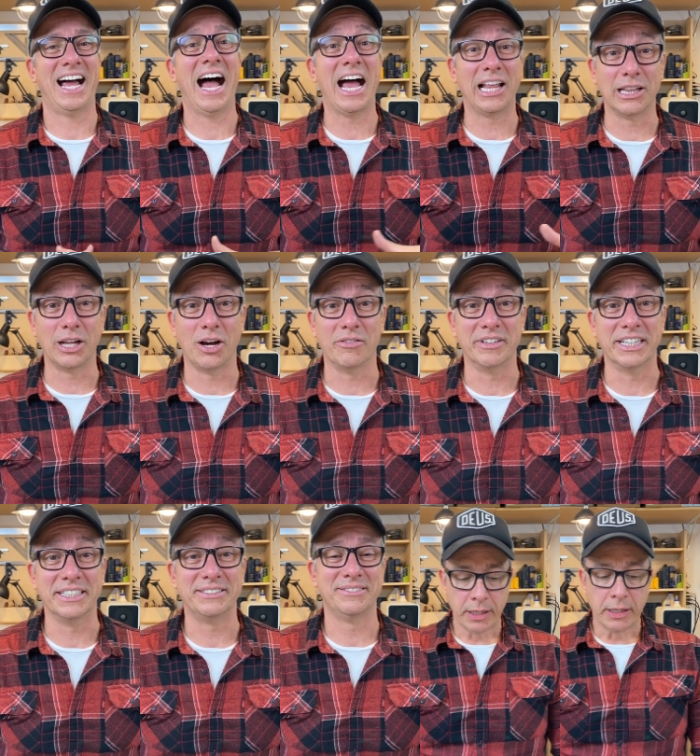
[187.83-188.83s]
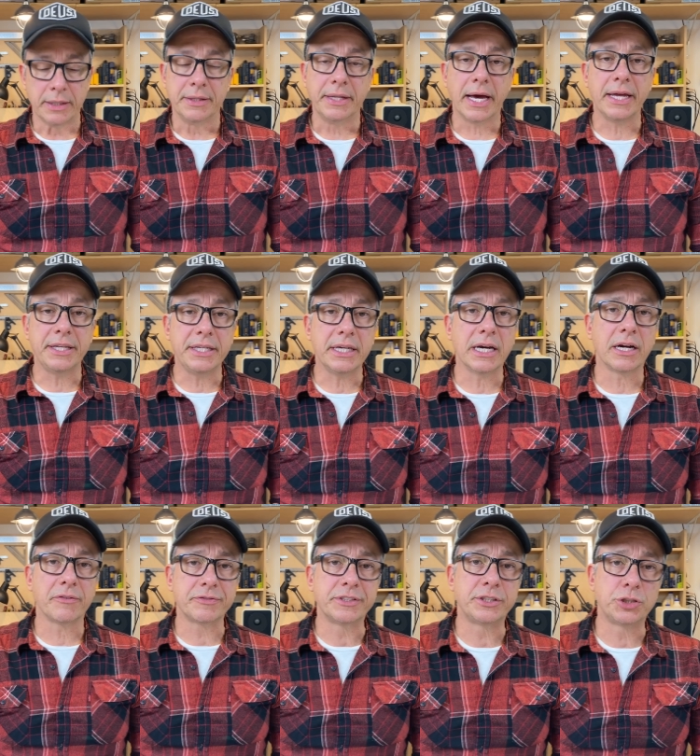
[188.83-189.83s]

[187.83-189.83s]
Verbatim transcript: I love it. The idea of the